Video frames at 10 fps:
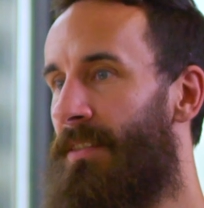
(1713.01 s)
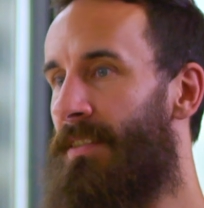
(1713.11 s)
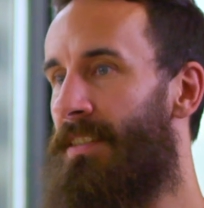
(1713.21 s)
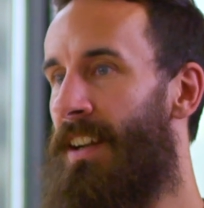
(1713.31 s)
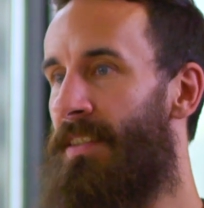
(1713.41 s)
So
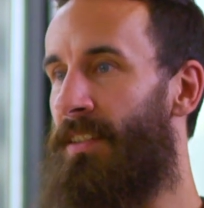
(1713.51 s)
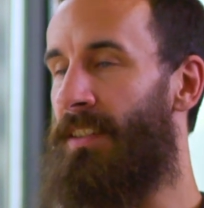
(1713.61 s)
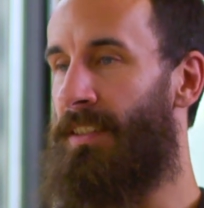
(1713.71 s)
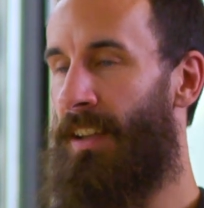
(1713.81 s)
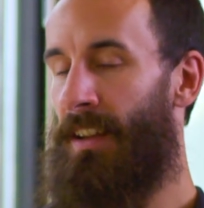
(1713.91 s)
it's
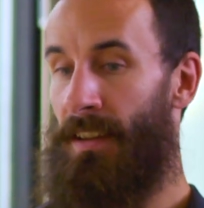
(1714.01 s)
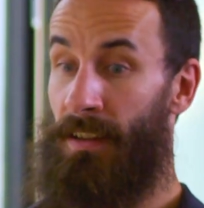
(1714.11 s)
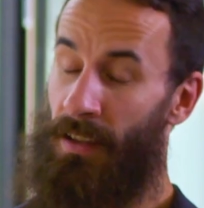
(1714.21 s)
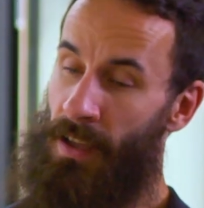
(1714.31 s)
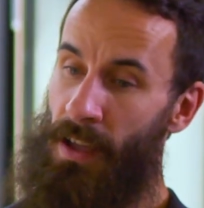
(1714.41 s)
either,
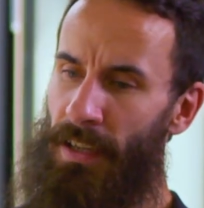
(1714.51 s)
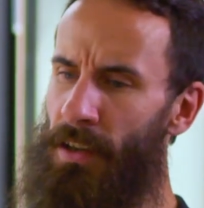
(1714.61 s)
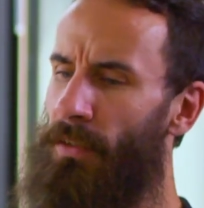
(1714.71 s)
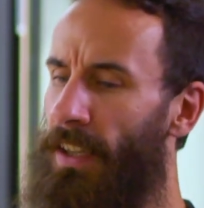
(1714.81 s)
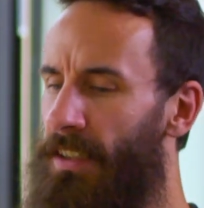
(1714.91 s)
you
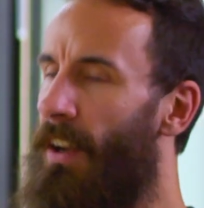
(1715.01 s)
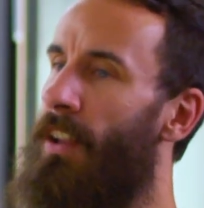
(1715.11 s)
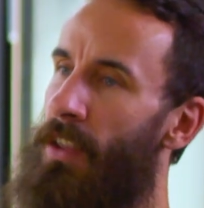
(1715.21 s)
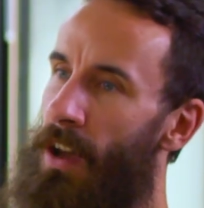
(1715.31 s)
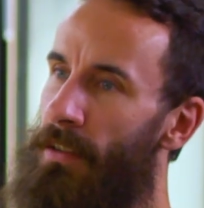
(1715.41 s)
know, like
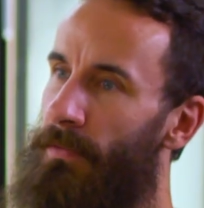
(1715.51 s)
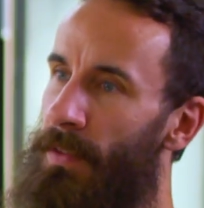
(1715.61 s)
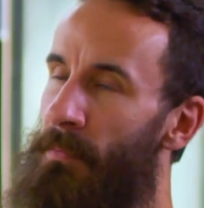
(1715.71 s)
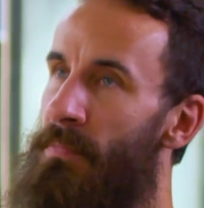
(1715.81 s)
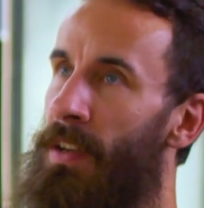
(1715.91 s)
a lot of
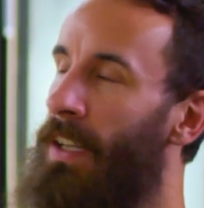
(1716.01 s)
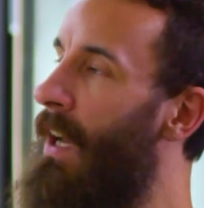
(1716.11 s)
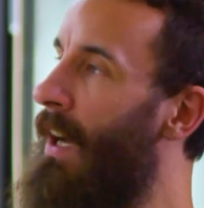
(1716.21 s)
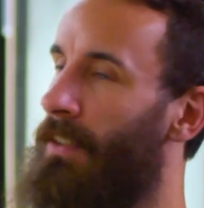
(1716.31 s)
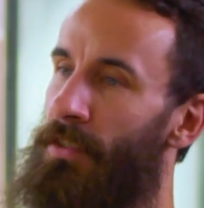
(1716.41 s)
the big
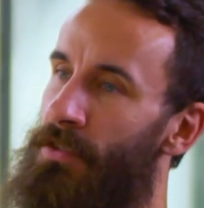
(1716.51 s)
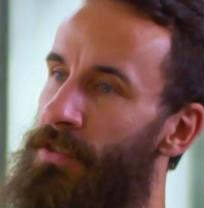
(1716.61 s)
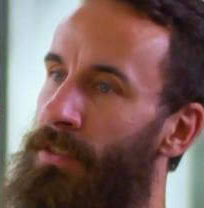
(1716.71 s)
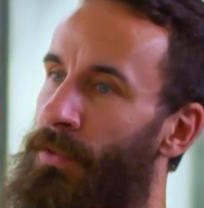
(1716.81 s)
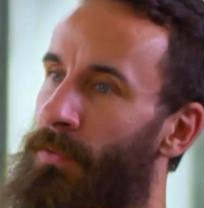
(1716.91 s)
actors
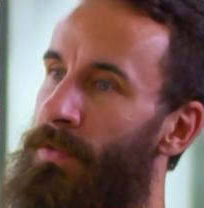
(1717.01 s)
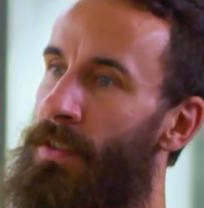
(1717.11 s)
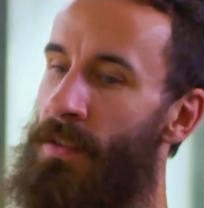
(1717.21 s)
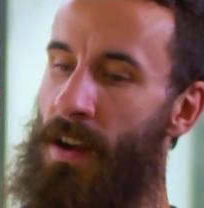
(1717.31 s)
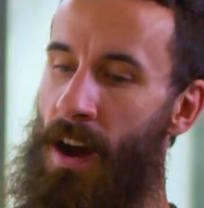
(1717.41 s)
though,
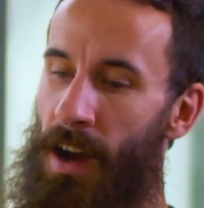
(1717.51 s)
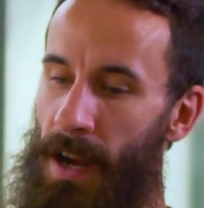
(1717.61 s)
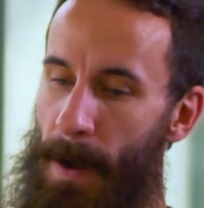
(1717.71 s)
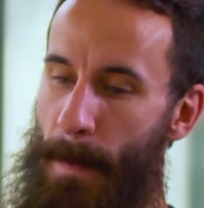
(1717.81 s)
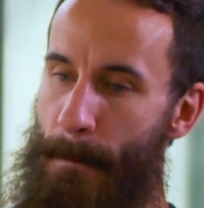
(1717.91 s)
they're not,